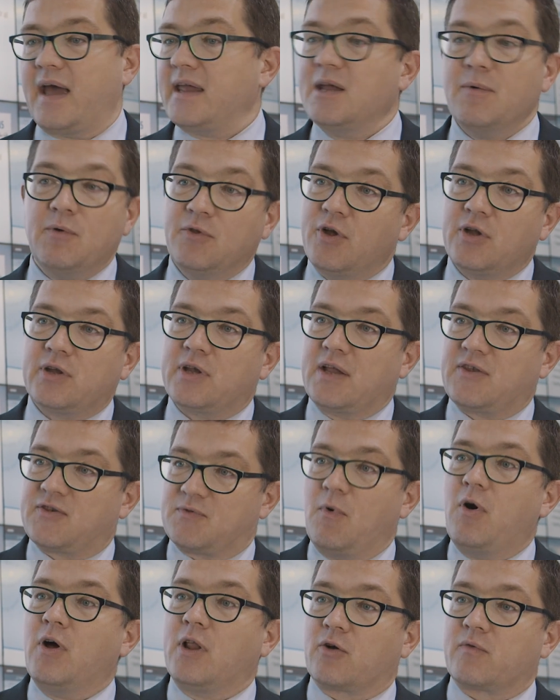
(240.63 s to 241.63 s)
And they will not get
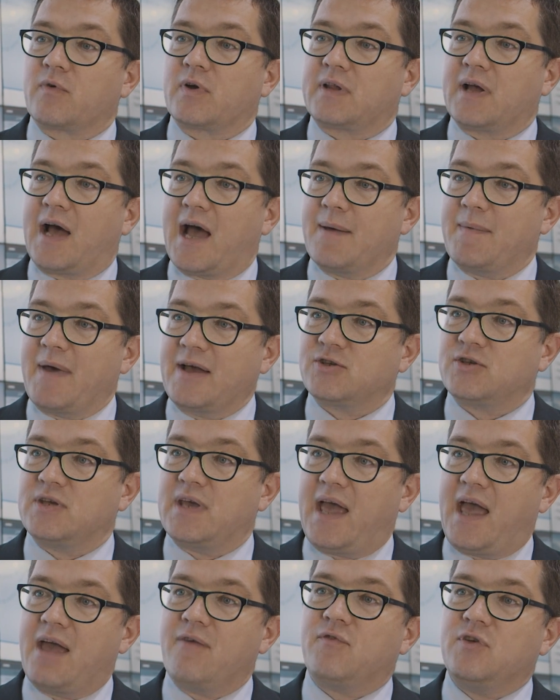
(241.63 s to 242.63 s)
smaller over time.
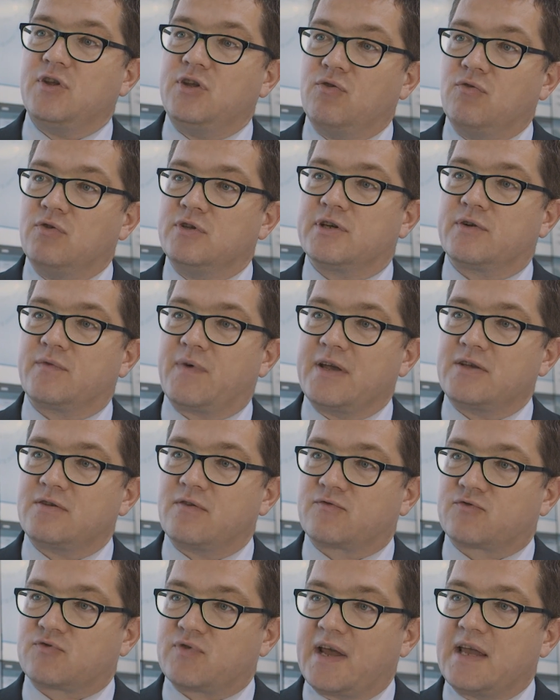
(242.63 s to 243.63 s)
Actually, every new generation
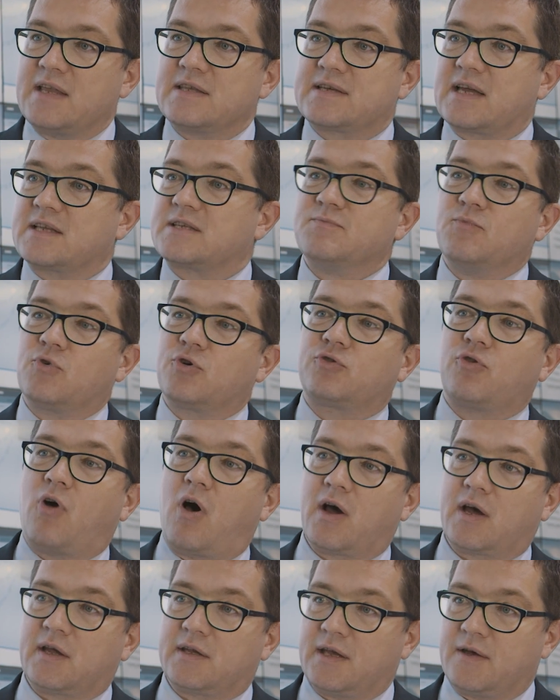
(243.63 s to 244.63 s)
of trains gets more
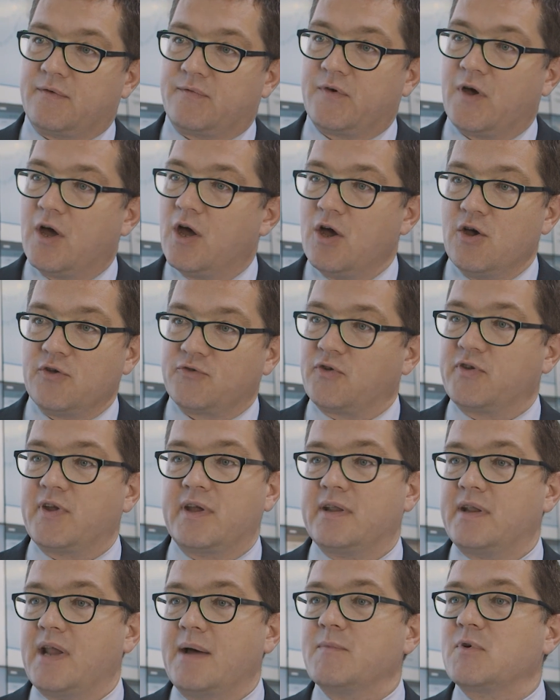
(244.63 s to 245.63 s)
talkative, so
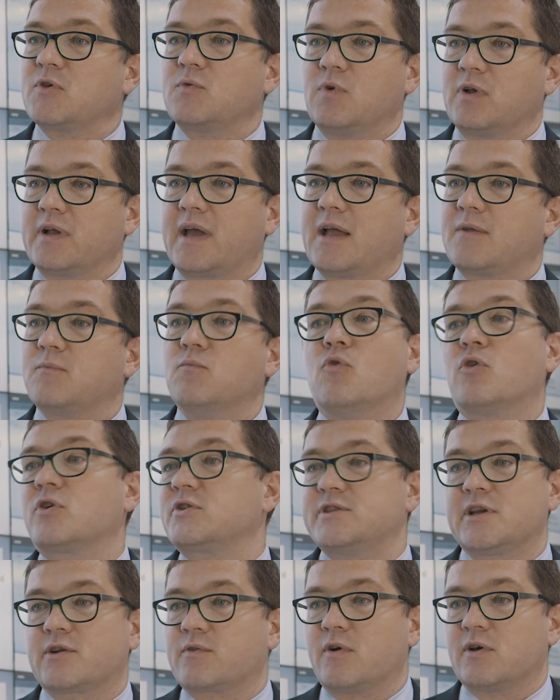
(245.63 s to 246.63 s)
that numbers will get more
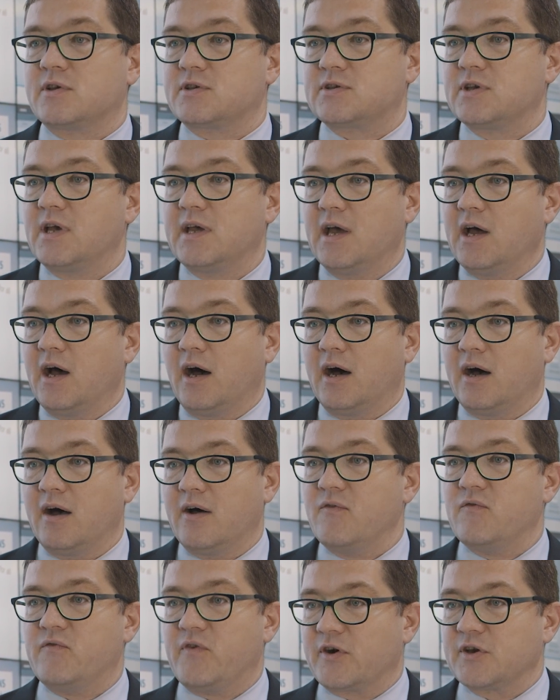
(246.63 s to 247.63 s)
zeros
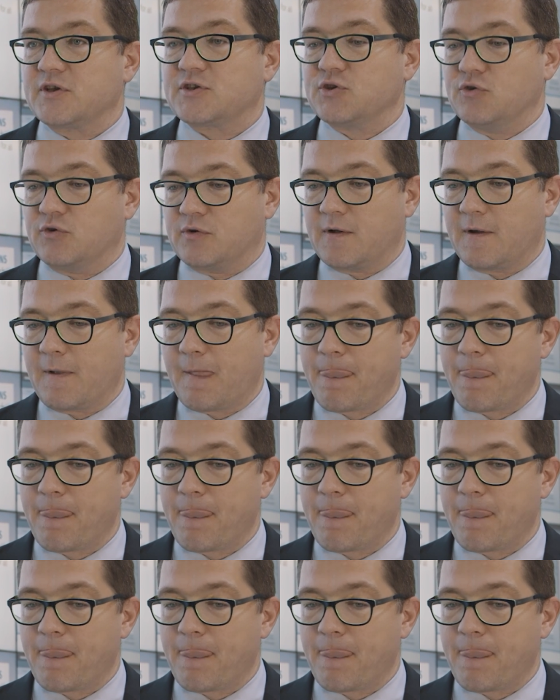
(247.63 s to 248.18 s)
very soon.